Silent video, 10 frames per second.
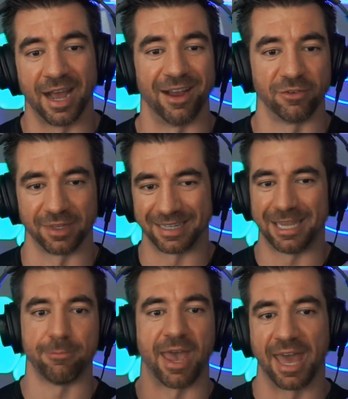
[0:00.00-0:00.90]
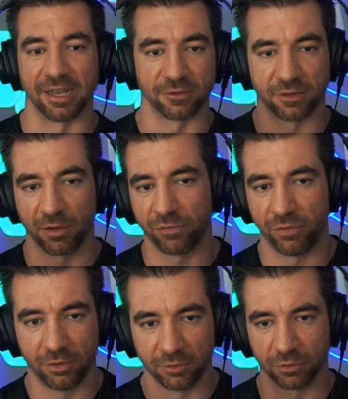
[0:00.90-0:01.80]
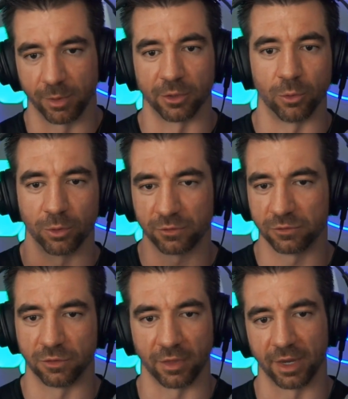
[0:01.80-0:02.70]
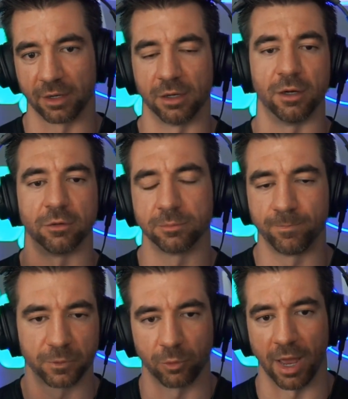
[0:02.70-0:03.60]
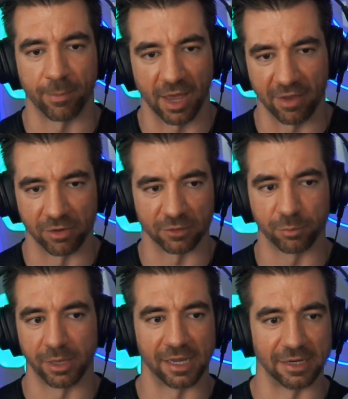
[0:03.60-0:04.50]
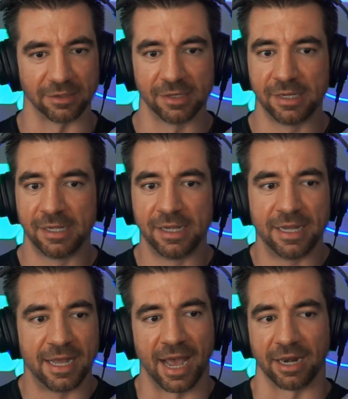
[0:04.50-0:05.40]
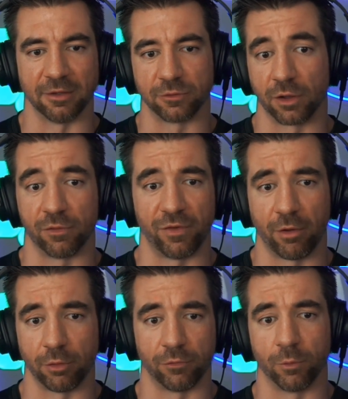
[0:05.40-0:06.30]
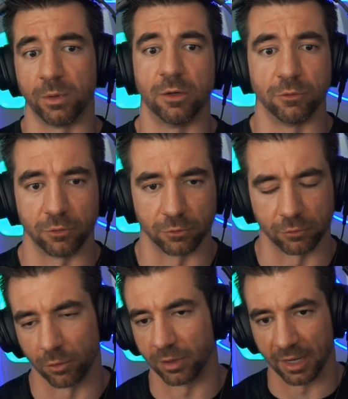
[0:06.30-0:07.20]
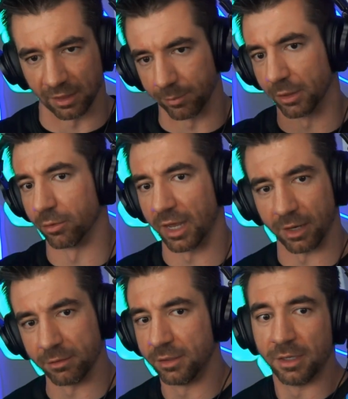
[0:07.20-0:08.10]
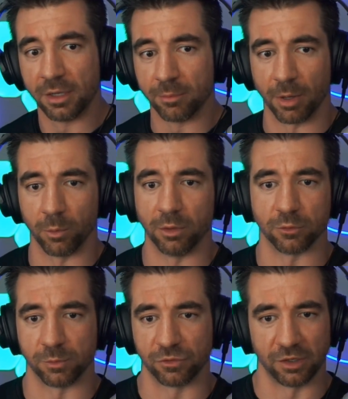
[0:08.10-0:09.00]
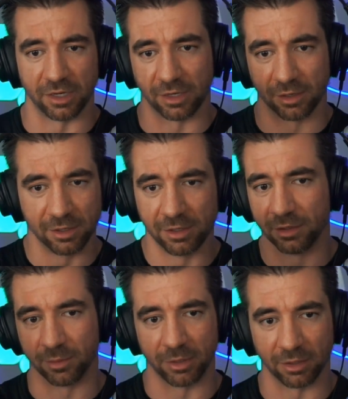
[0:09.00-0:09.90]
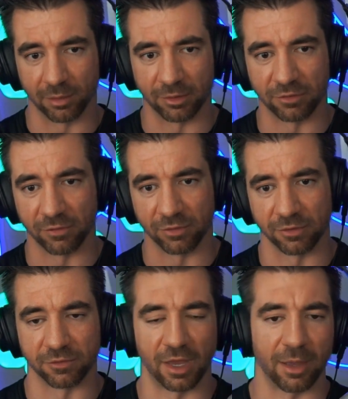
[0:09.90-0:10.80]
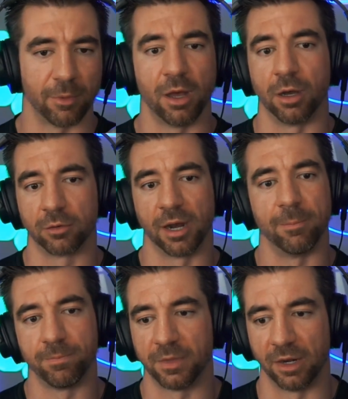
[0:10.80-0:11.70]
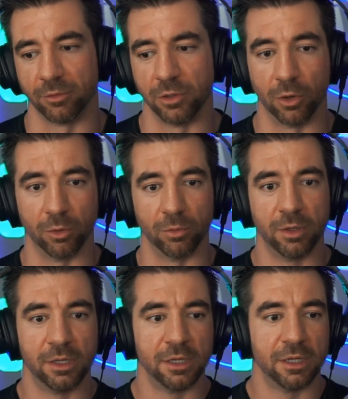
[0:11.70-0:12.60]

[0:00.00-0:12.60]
i have to like keep adding stuff to my course to like oh crap i haven't explained how to install Foundry for Windows users. Okay, let me go get my Windows machine. Let me let me see if it's the same. Oh crap, they don't know.